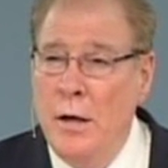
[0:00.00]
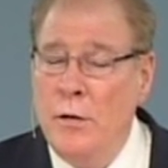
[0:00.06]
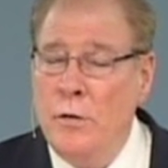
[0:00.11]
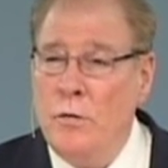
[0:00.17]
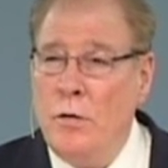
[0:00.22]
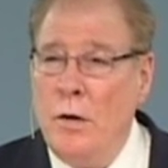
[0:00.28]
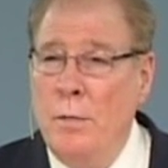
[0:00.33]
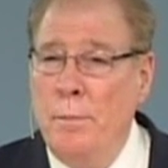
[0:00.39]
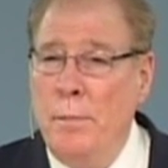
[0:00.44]

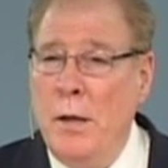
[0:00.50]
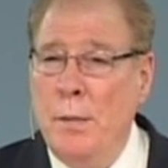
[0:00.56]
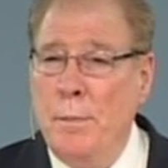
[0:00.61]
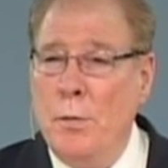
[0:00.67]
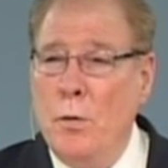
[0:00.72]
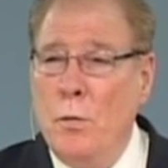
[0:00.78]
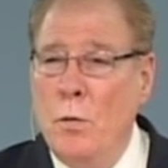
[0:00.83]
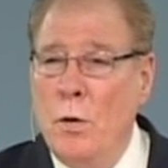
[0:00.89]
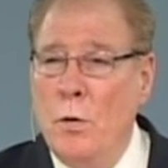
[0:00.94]
Some
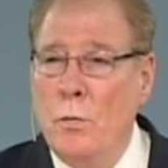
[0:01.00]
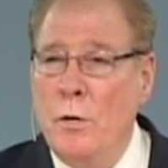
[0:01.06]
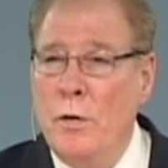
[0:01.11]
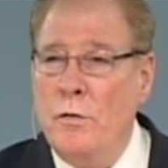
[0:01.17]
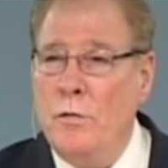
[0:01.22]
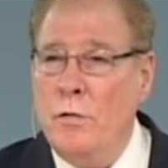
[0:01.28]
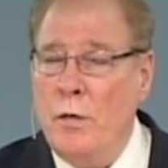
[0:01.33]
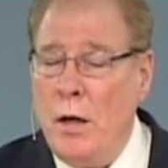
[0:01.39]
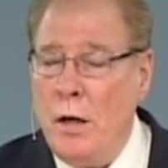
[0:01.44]
people will
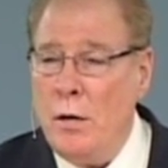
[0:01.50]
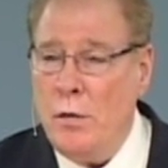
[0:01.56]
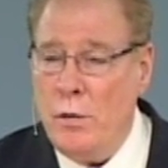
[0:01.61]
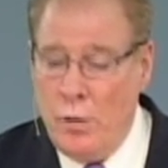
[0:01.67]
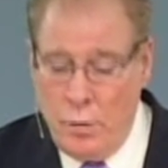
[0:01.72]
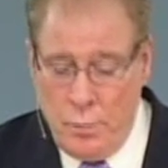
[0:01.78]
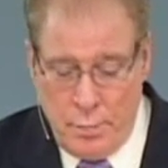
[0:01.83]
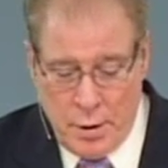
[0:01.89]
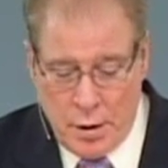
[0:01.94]
resent
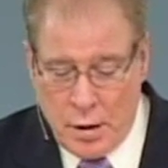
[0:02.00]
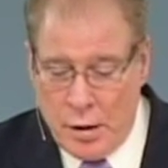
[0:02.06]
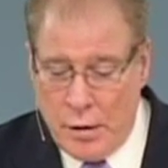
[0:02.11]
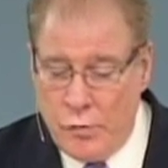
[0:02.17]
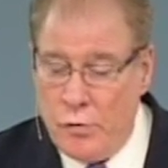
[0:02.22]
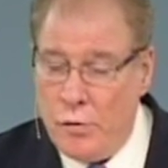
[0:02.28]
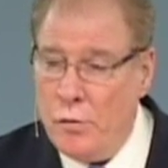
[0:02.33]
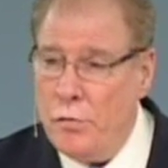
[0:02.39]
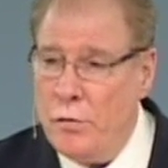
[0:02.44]
you
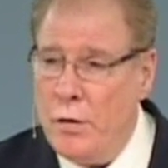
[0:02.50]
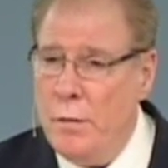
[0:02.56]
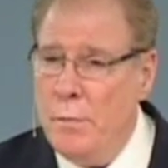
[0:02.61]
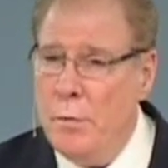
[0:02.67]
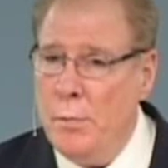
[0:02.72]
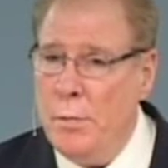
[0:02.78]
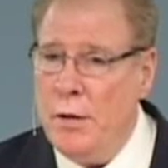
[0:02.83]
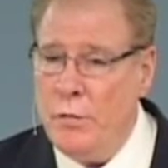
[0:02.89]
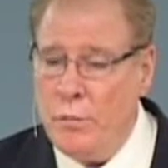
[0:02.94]
because you seem
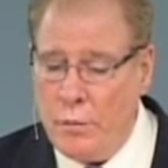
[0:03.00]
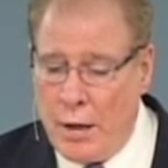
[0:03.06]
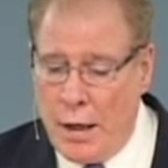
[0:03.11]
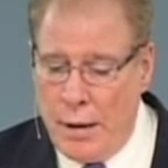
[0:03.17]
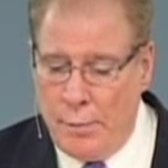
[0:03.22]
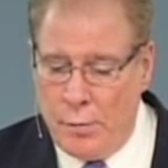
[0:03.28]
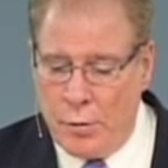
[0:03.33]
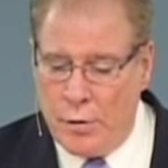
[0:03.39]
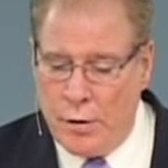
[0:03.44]
to be
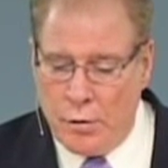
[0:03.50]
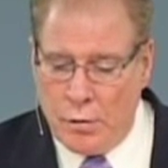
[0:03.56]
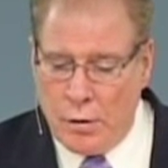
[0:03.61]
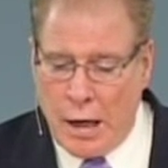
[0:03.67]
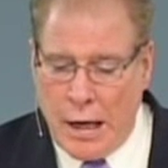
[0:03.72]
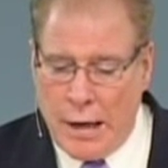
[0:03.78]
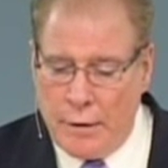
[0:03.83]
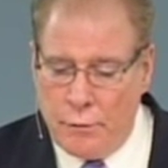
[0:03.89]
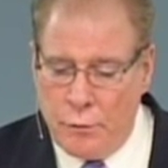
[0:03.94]
stable. There are a
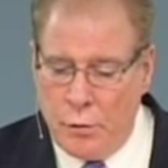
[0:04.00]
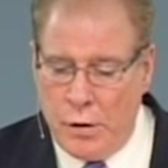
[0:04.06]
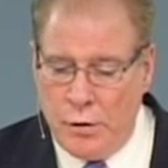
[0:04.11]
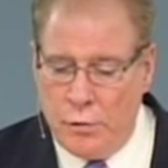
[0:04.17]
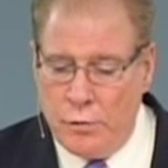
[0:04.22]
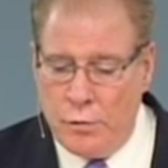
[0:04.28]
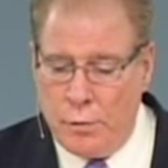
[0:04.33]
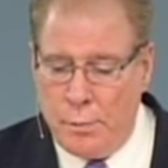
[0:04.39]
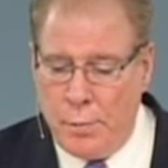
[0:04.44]
lot of
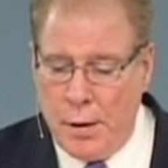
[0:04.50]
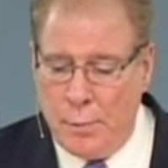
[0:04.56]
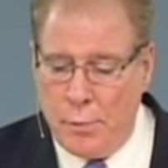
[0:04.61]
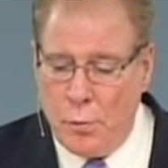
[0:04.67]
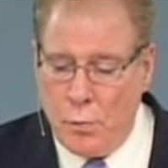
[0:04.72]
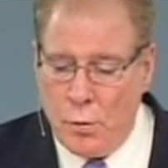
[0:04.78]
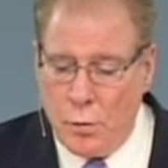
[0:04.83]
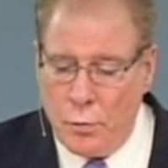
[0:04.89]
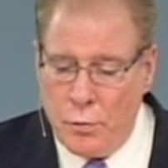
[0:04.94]
reasons that
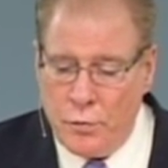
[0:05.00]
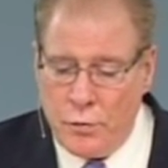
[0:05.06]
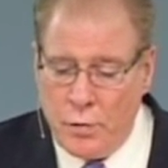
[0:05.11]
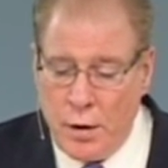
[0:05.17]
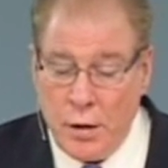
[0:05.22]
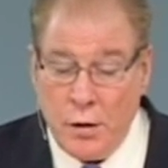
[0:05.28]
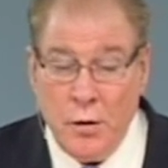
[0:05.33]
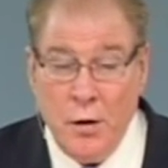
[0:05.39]
people will resent you,